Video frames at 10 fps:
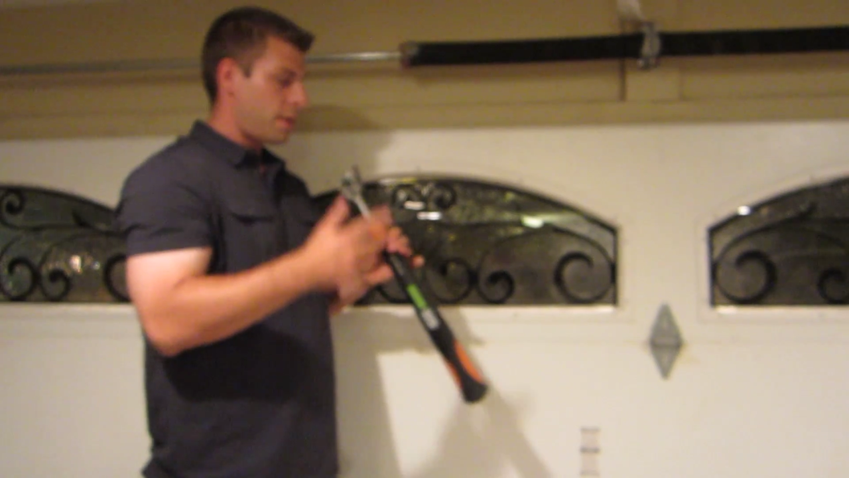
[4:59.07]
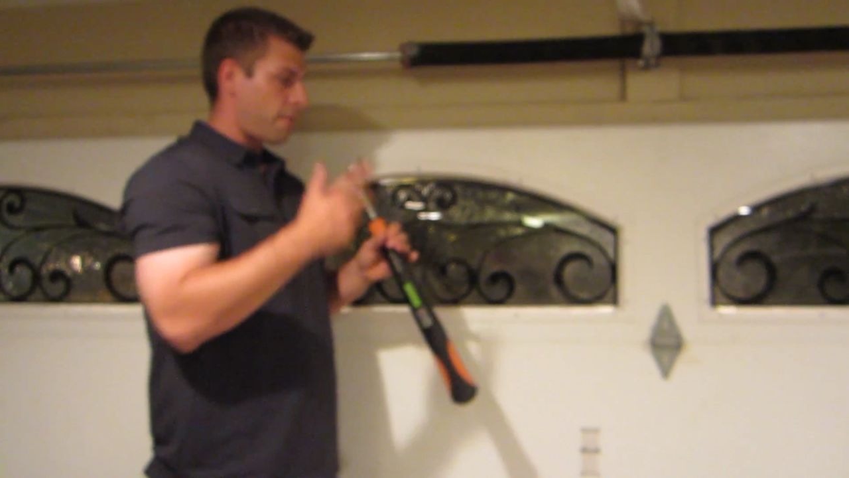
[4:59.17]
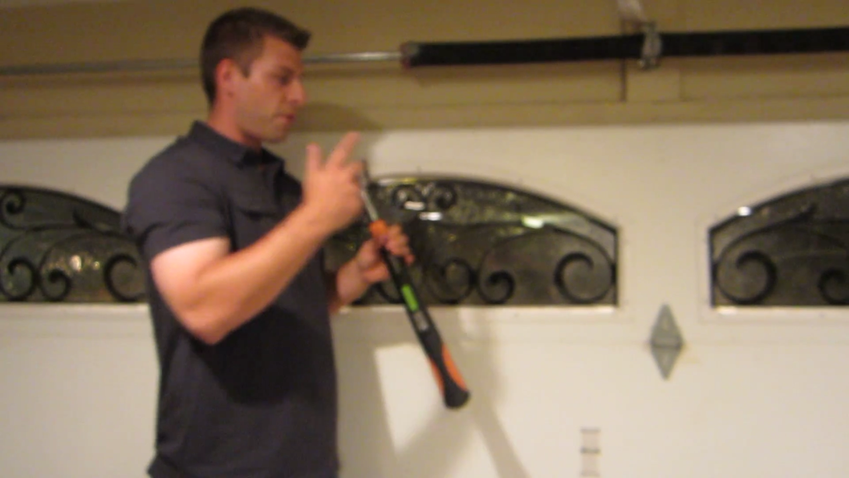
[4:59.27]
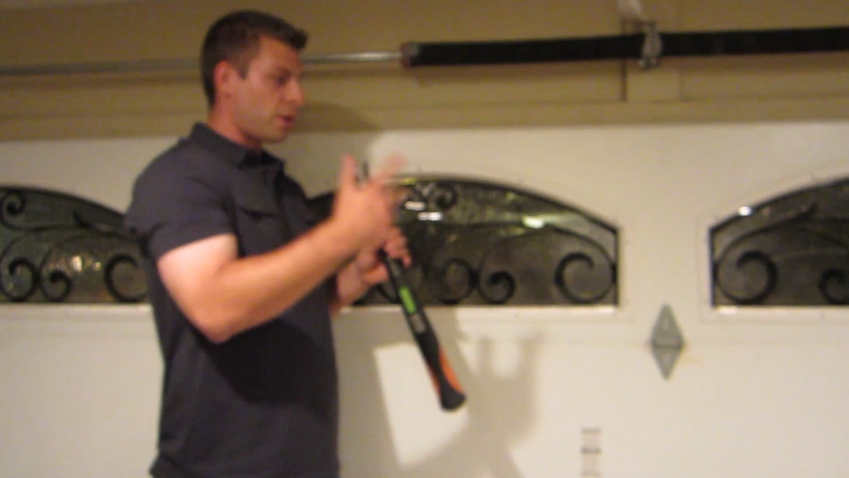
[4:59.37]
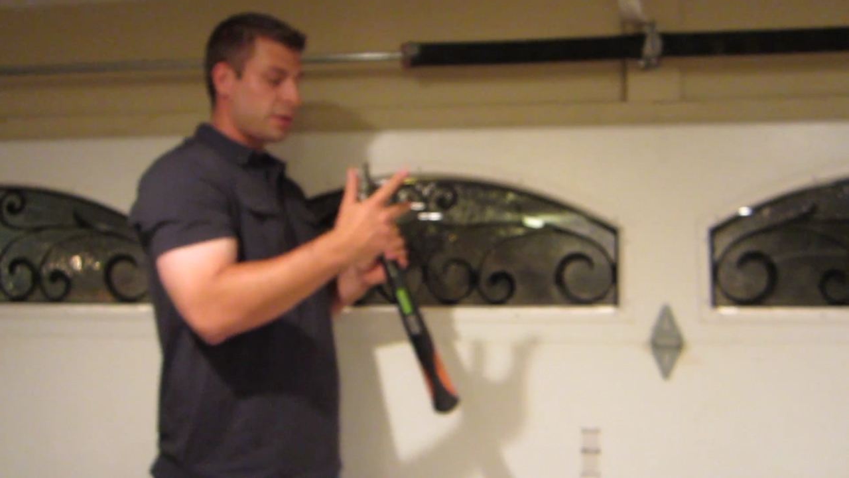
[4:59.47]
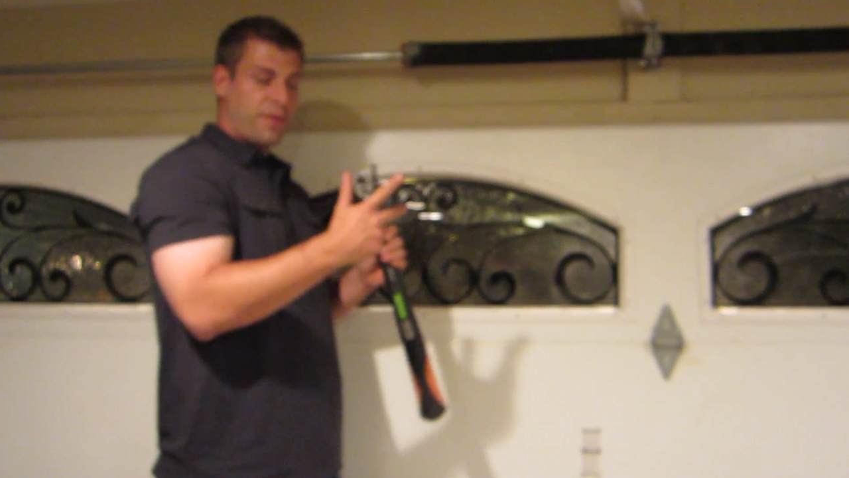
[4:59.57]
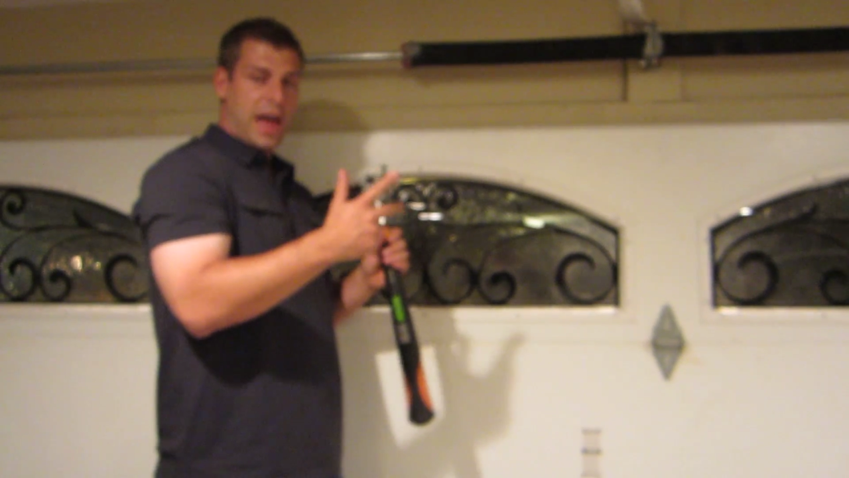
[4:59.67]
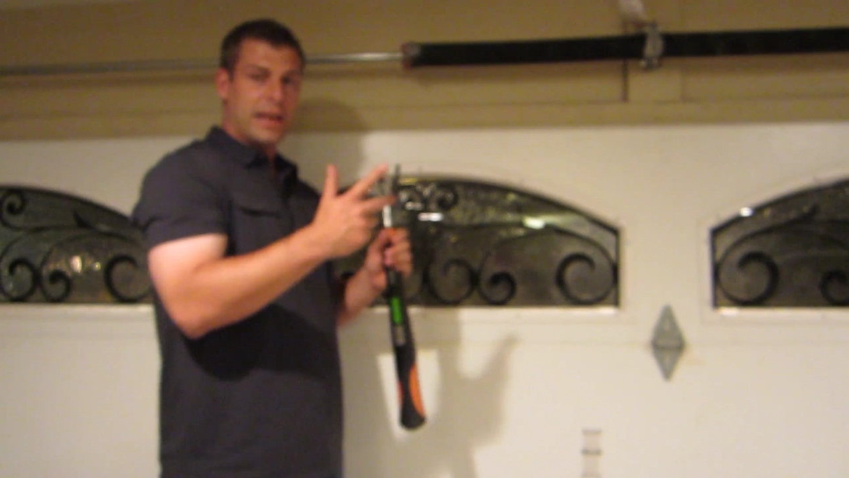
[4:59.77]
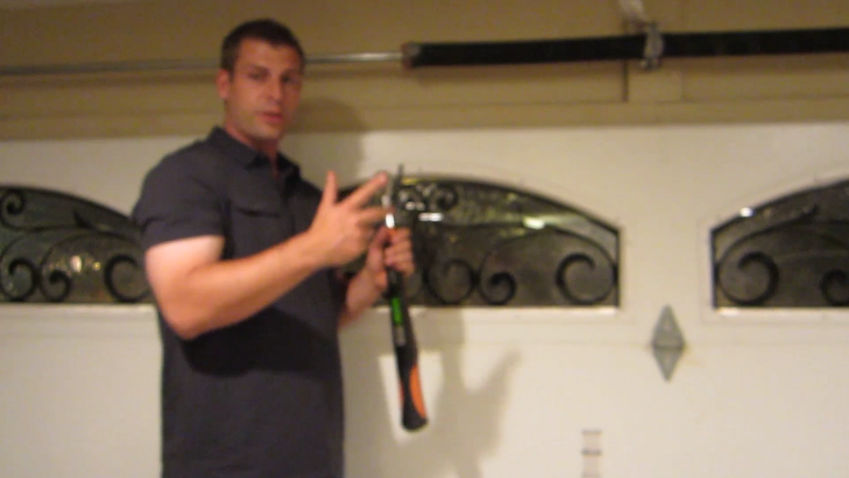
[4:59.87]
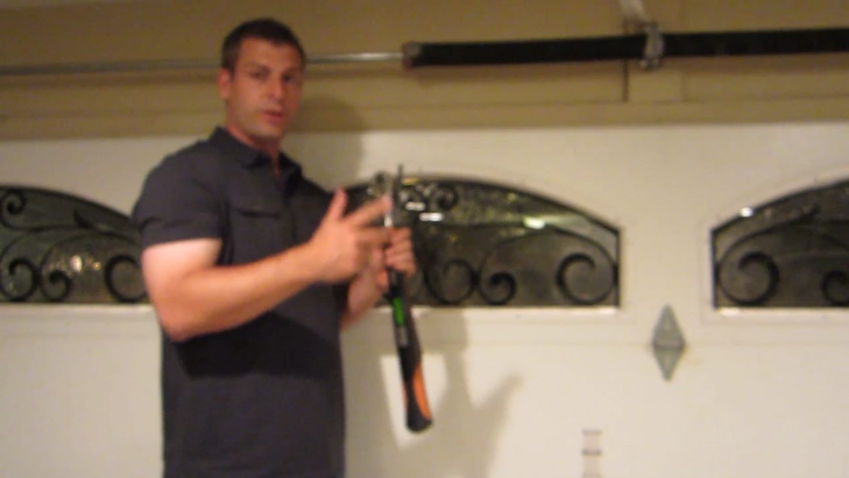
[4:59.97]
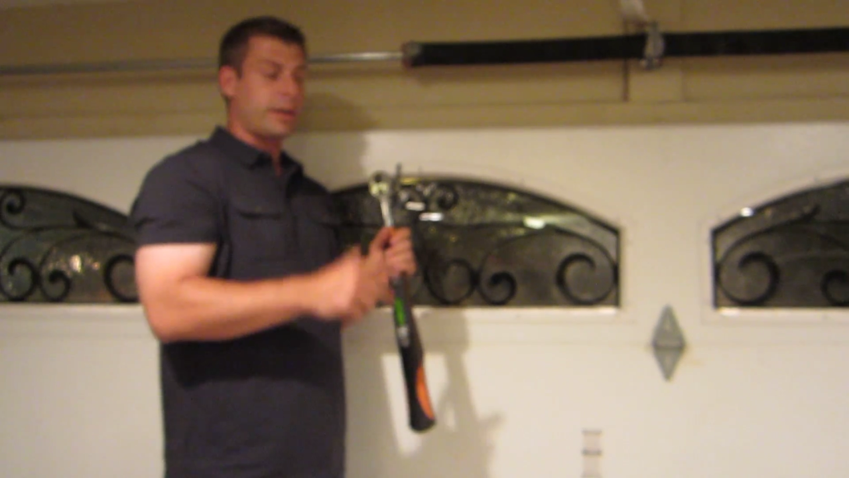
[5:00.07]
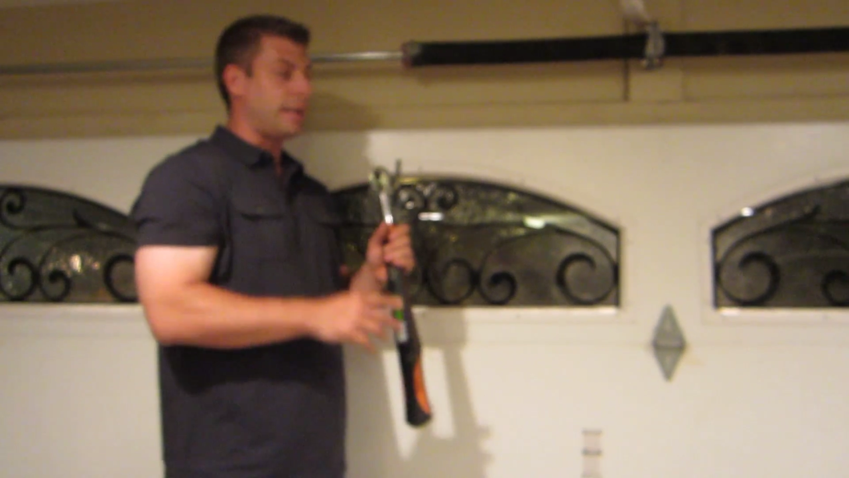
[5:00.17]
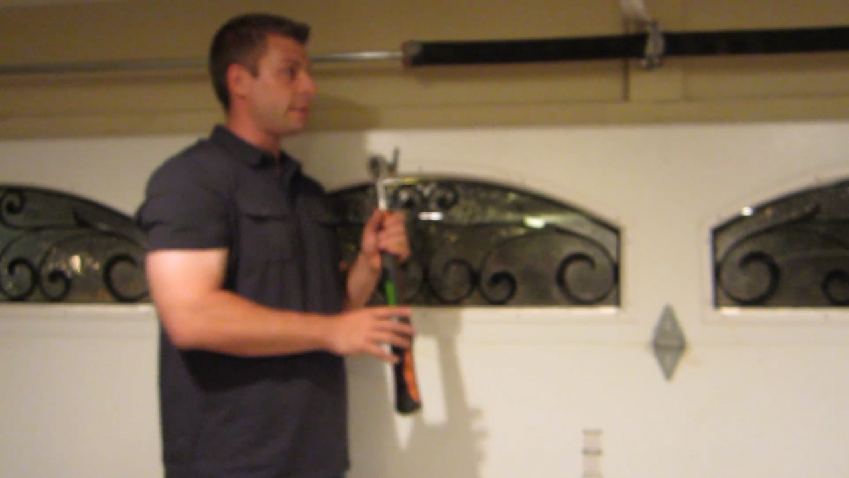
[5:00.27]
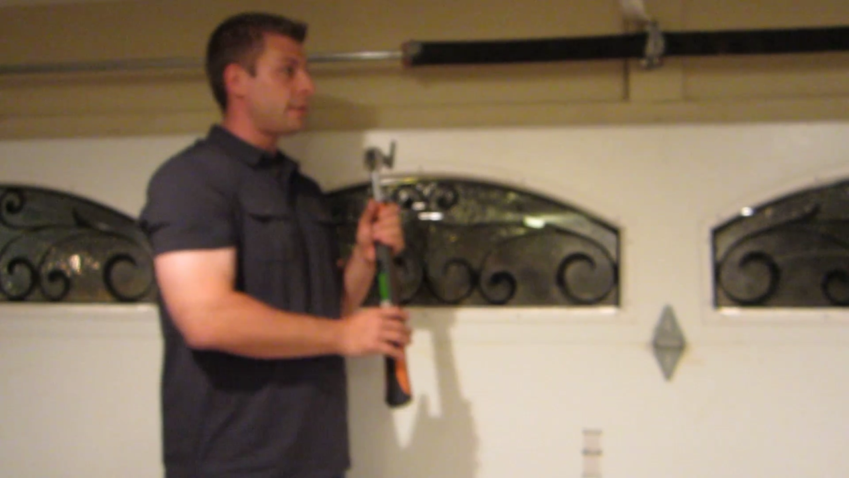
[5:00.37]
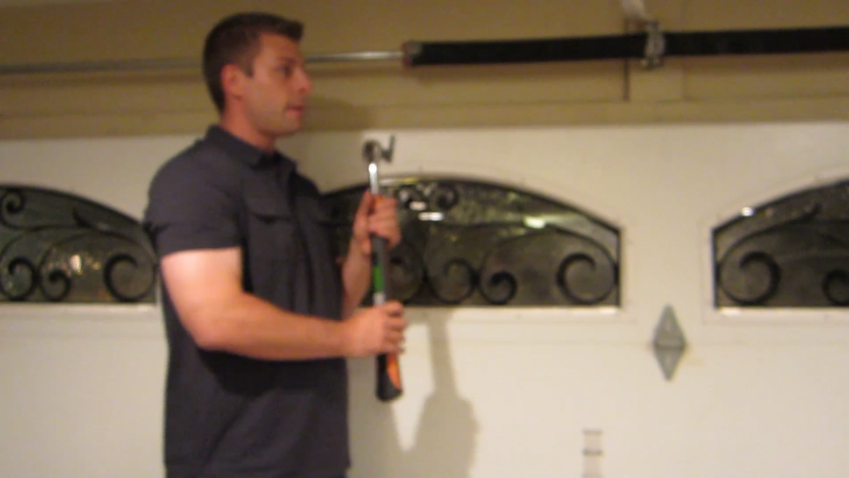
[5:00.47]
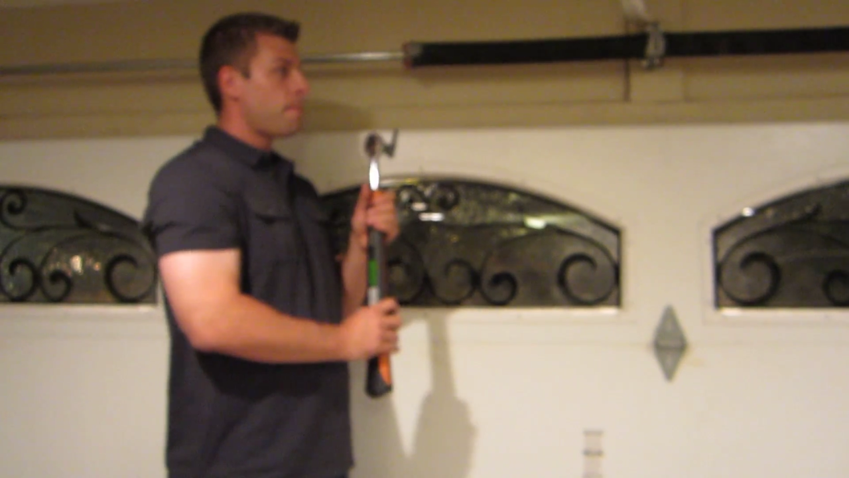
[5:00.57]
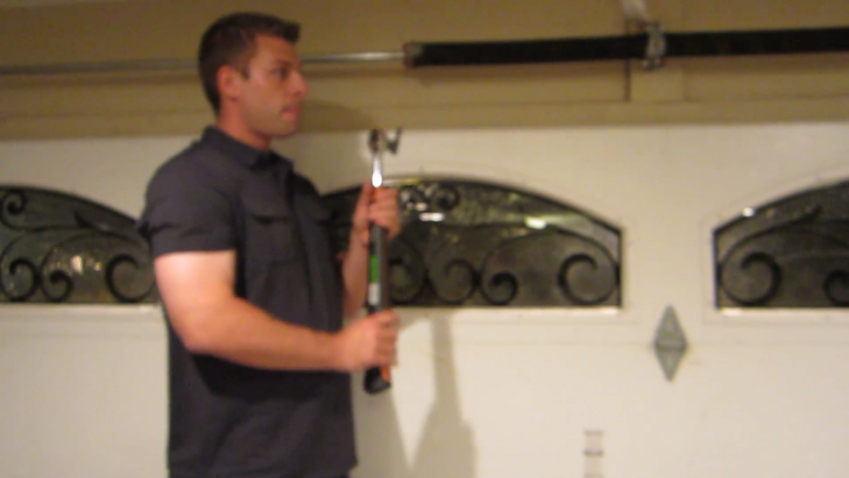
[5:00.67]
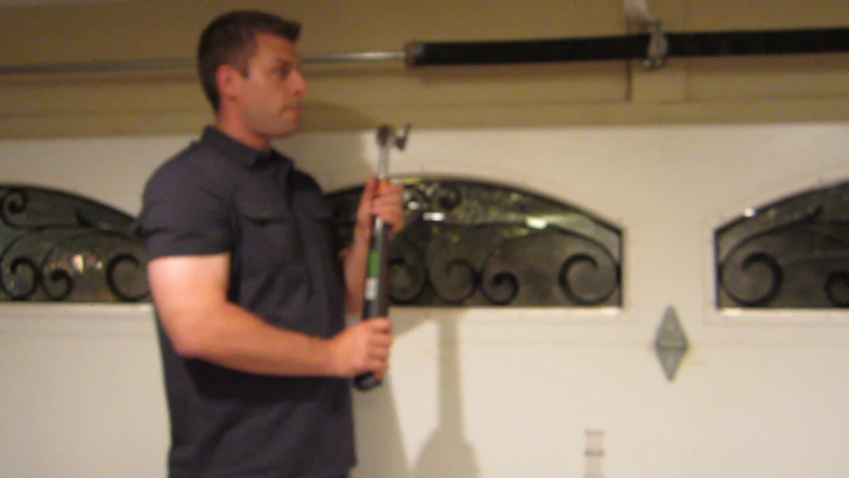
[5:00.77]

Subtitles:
The first factor is